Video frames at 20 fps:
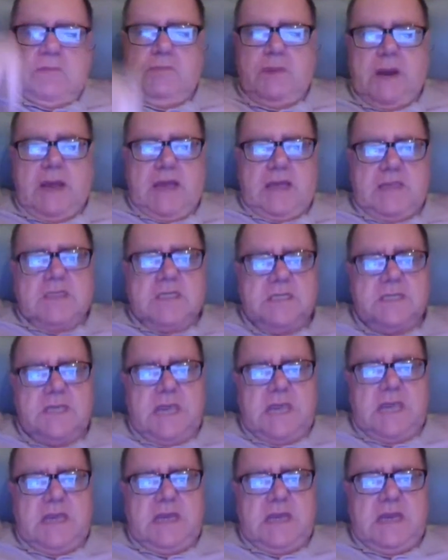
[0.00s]
Brian's
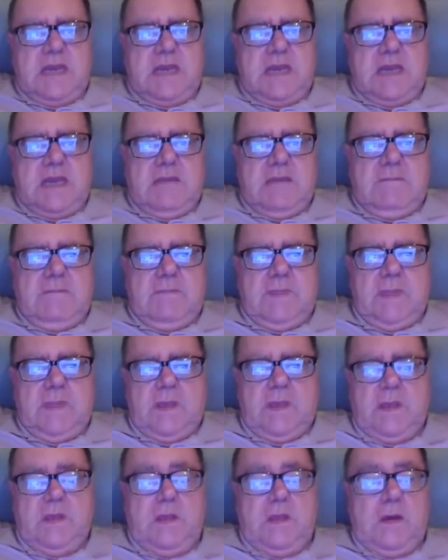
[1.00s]
saying,
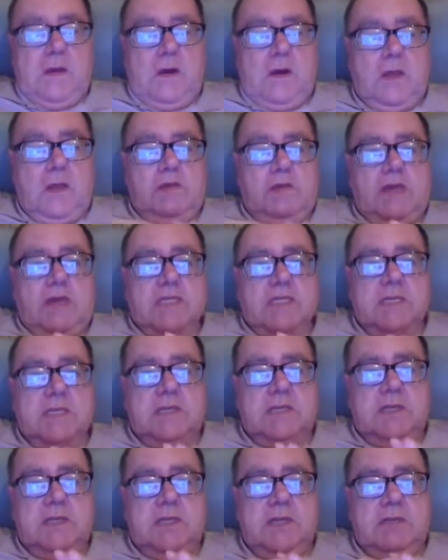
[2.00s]
are you
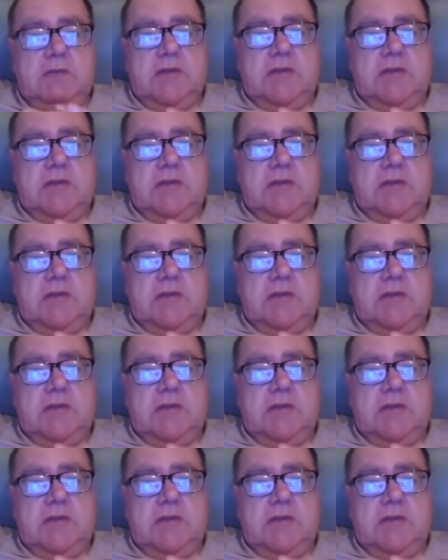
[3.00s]
guessing the new